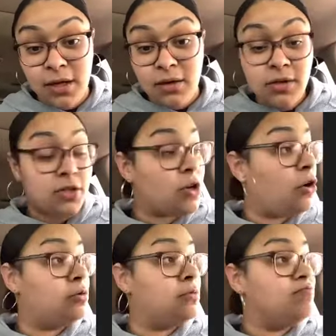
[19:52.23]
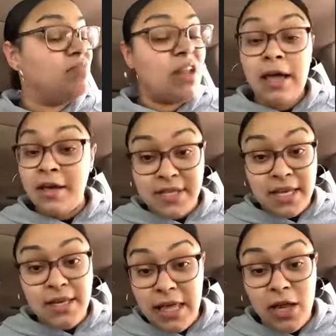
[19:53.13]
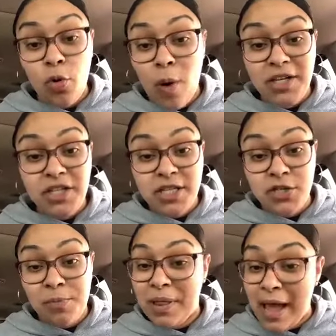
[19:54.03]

So if Cindy Leader watches this replay,